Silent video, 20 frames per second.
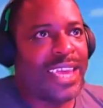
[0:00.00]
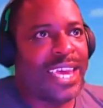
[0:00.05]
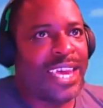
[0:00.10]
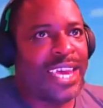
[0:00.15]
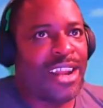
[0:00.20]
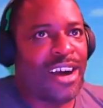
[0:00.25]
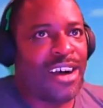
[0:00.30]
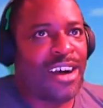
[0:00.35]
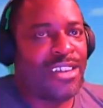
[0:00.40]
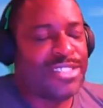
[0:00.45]

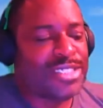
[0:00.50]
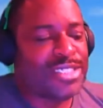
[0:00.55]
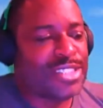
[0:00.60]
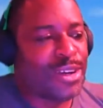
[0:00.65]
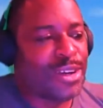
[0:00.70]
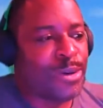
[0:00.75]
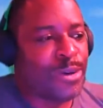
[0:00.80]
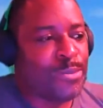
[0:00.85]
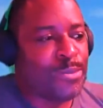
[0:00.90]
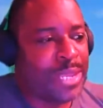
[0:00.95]
it
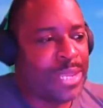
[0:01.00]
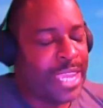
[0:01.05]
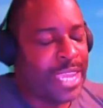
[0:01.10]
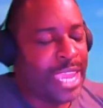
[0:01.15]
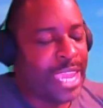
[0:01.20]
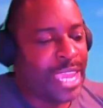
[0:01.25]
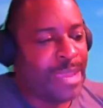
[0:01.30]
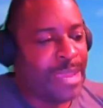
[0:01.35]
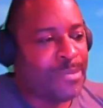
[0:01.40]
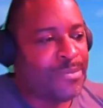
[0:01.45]
also
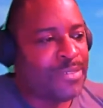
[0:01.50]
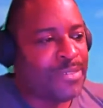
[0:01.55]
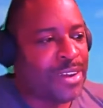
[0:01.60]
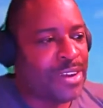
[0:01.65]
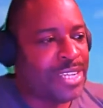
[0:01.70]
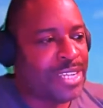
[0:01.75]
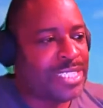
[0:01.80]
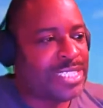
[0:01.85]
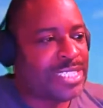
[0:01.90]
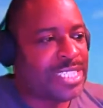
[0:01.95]
became
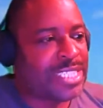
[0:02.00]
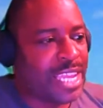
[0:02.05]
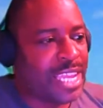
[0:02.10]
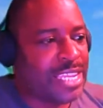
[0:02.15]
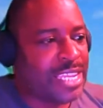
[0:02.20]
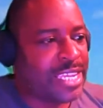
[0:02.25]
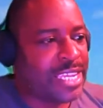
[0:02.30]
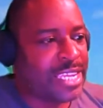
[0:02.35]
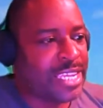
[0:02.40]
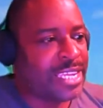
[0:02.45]
very
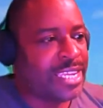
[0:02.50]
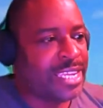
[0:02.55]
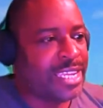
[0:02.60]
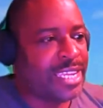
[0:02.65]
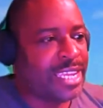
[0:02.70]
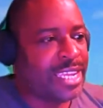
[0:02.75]
telling,